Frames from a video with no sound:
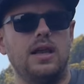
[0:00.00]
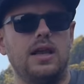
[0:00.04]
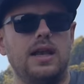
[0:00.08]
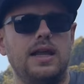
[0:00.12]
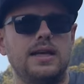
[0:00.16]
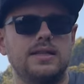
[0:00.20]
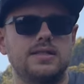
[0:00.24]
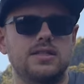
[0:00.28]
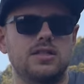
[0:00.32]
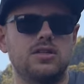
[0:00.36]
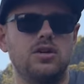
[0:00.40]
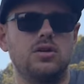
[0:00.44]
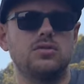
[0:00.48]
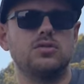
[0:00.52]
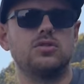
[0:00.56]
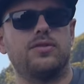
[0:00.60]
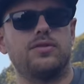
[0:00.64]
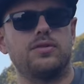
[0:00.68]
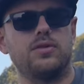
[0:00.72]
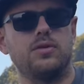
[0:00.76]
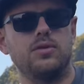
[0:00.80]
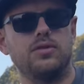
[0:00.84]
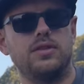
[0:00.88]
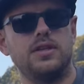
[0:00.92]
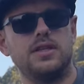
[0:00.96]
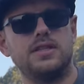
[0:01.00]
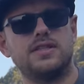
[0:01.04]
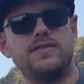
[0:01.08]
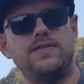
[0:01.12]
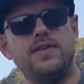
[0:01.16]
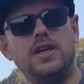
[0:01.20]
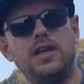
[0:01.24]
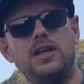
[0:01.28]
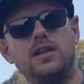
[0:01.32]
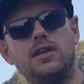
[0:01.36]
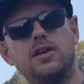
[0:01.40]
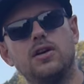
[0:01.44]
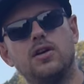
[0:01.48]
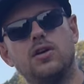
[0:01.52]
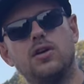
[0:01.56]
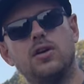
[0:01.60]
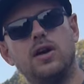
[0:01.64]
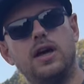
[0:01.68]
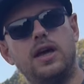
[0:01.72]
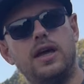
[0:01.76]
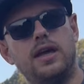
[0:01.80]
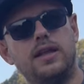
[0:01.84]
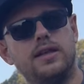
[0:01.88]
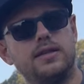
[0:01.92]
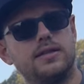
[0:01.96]
Let's go through this
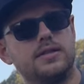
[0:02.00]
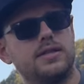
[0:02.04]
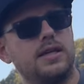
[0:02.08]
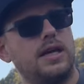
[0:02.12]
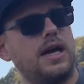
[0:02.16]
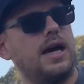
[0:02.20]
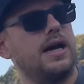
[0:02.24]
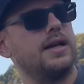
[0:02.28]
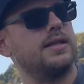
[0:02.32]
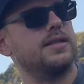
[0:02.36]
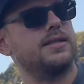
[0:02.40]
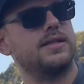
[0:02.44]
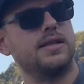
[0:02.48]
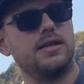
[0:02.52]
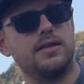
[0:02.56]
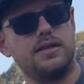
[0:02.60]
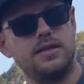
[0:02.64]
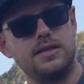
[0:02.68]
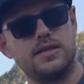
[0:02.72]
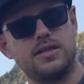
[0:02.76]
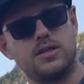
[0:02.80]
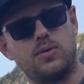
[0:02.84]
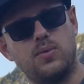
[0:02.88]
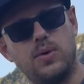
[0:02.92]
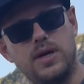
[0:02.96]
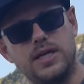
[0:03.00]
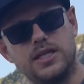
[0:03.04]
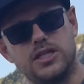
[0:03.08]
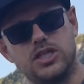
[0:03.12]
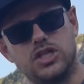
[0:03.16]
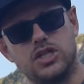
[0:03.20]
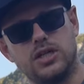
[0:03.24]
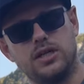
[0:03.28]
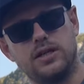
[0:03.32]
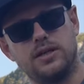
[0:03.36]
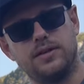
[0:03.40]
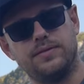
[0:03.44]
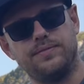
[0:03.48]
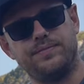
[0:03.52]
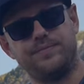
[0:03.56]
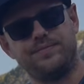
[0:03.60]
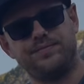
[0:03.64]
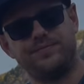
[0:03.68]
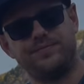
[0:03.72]
video and answer this question.